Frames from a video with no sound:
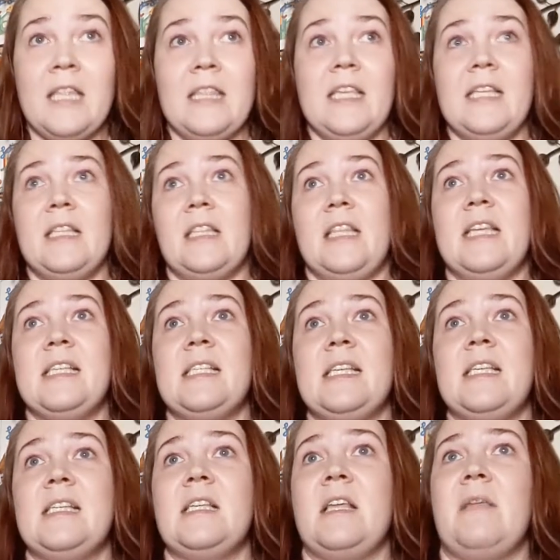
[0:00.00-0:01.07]
This
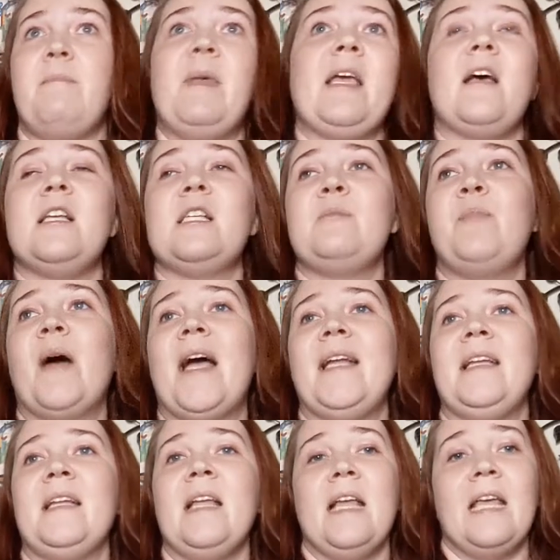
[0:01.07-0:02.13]
is because
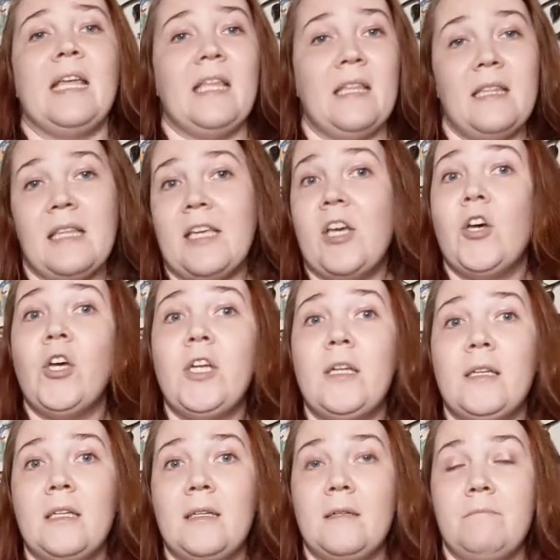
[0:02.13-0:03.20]
Biden could
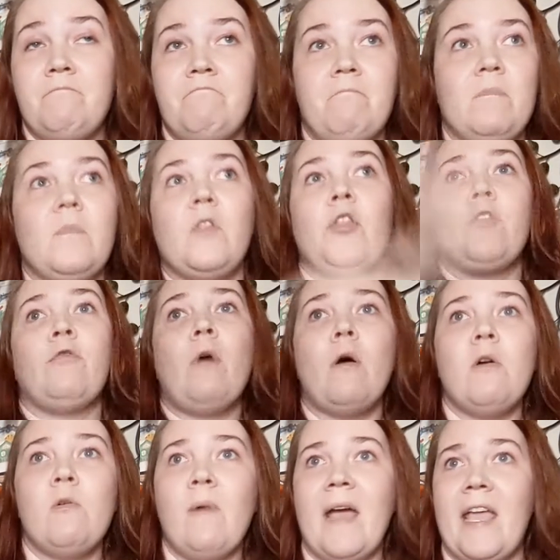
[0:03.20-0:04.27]

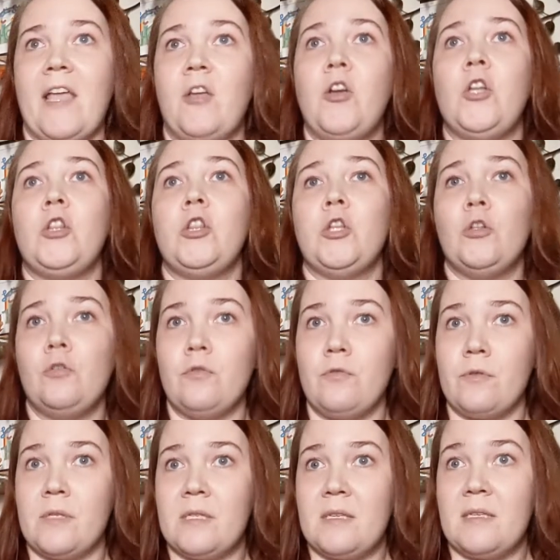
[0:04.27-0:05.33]
throw away, could
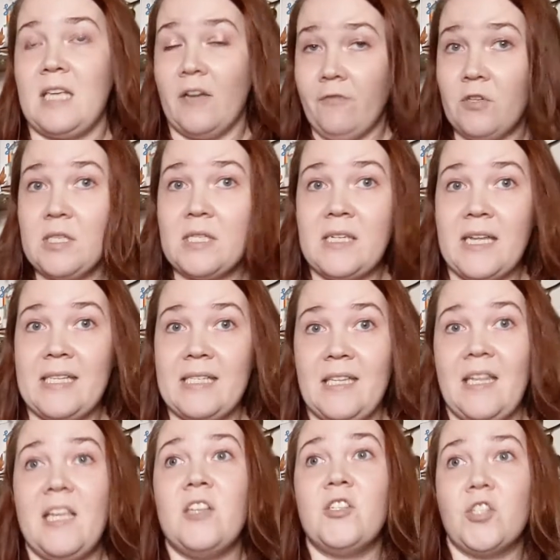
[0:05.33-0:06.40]
lose several states
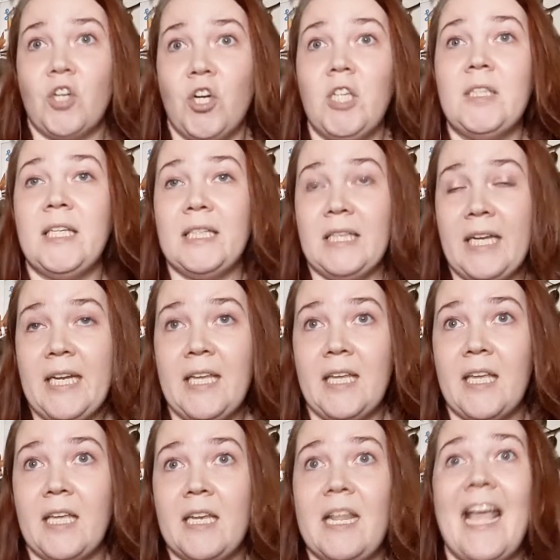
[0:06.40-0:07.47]
that he is currently leading
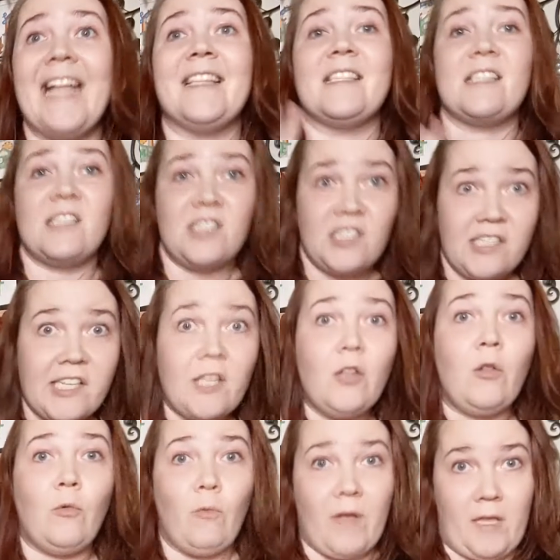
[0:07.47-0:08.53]
in and
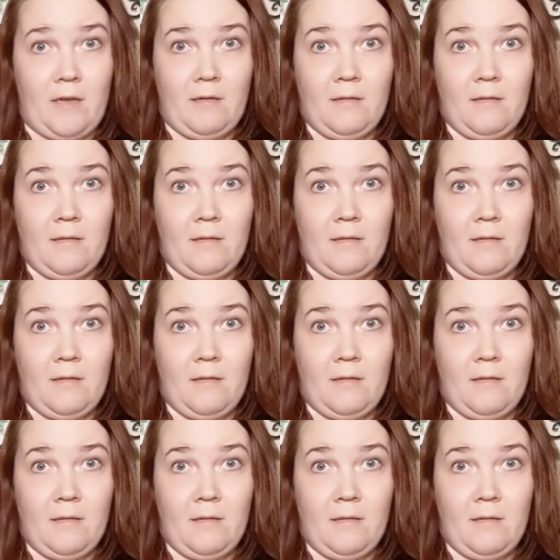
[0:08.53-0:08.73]
still win.